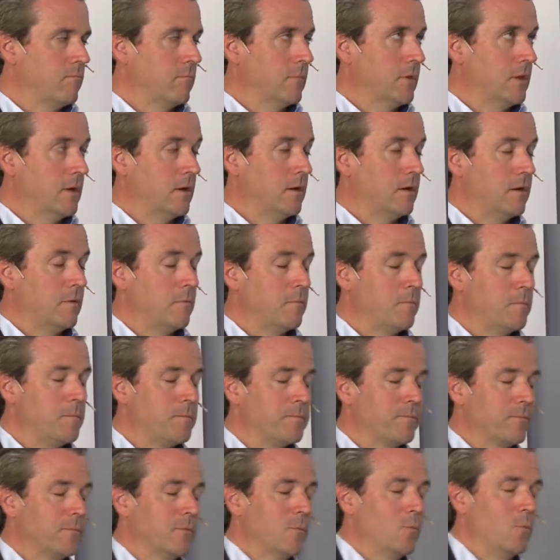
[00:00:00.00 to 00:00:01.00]
Um,
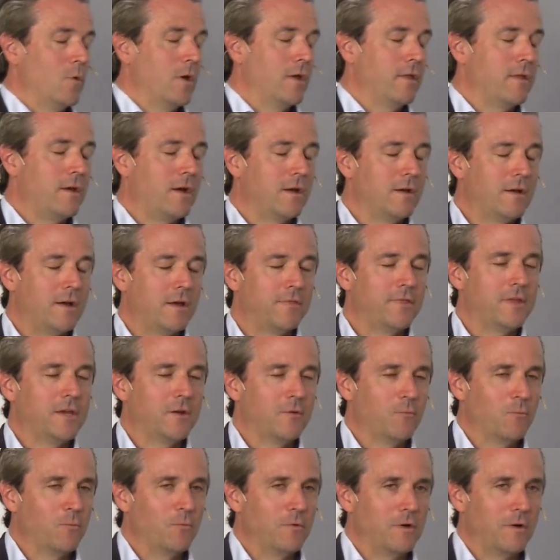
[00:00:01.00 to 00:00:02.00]
well, I think
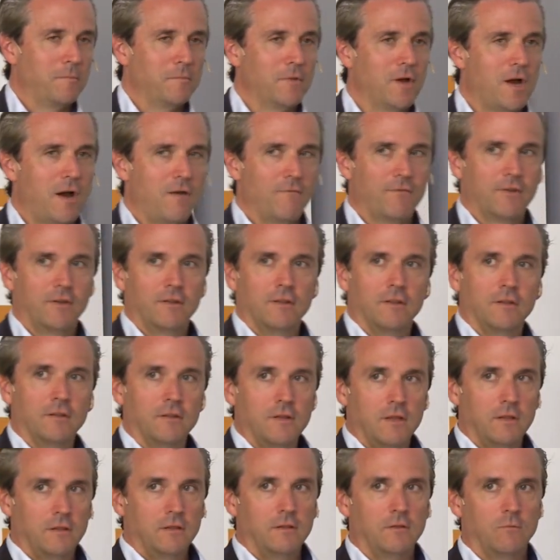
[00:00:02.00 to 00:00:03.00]
I'm
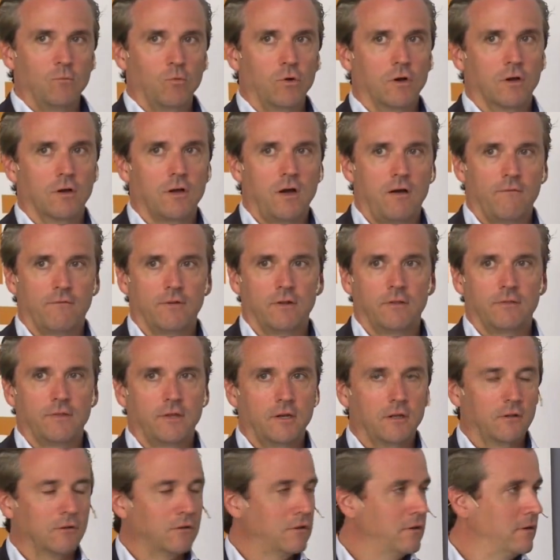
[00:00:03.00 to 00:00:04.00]
confident, and we're confident that
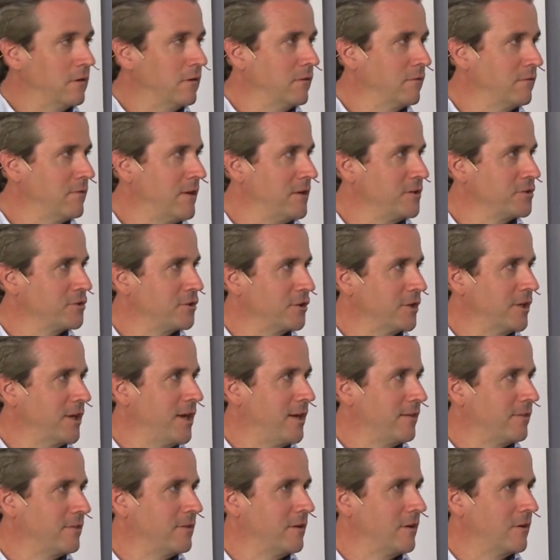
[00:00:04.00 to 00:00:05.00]
it'll, it'll eventually
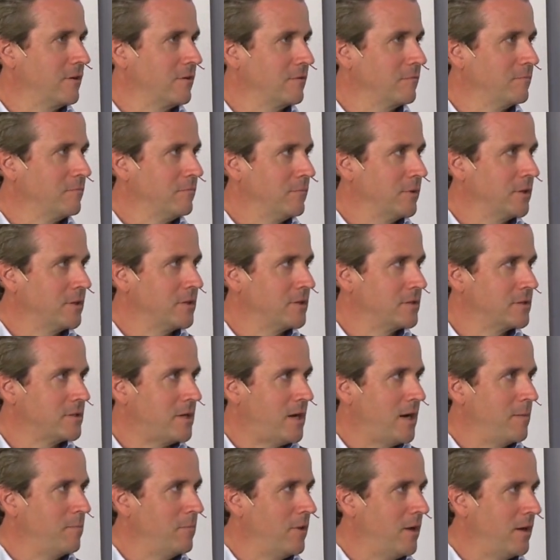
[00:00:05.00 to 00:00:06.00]
get there, but the
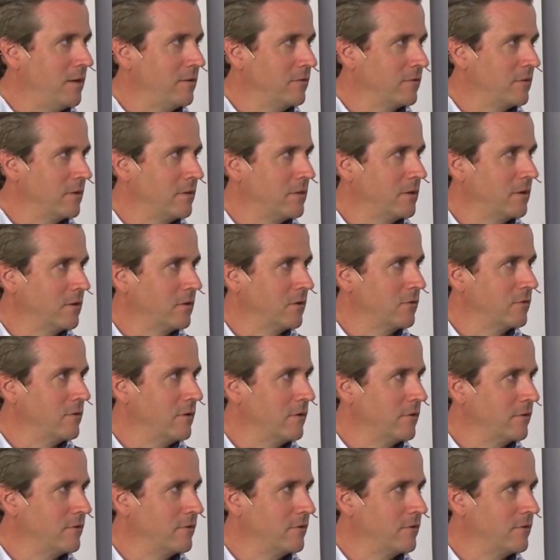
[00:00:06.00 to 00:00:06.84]
timelines, I think, mm-hmm.